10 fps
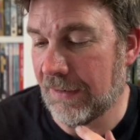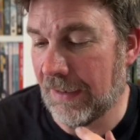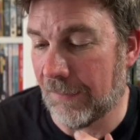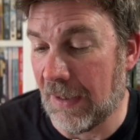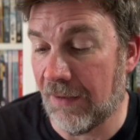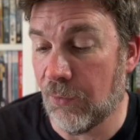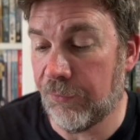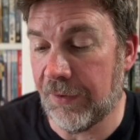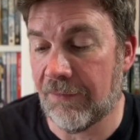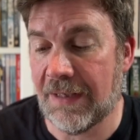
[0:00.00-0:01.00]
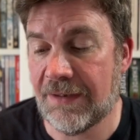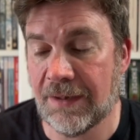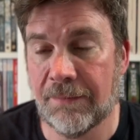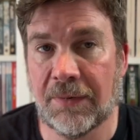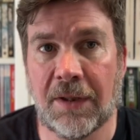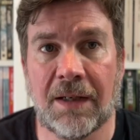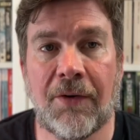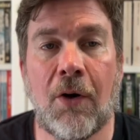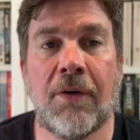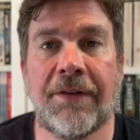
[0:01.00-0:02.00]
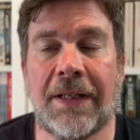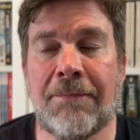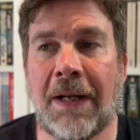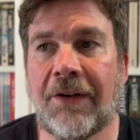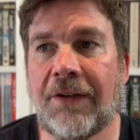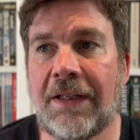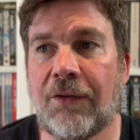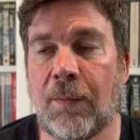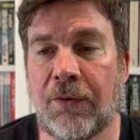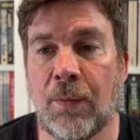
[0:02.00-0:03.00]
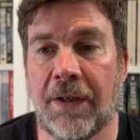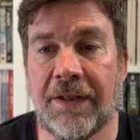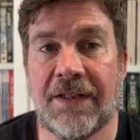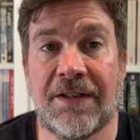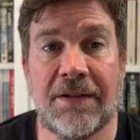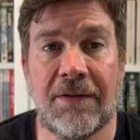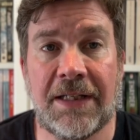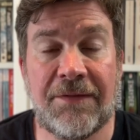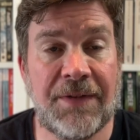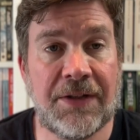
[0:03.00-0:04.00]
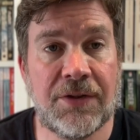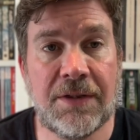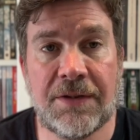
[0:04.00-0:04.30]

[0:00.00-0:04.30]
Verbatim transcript: Um, I've also read some kind of horror themed magazines which weren't necessarily fiction.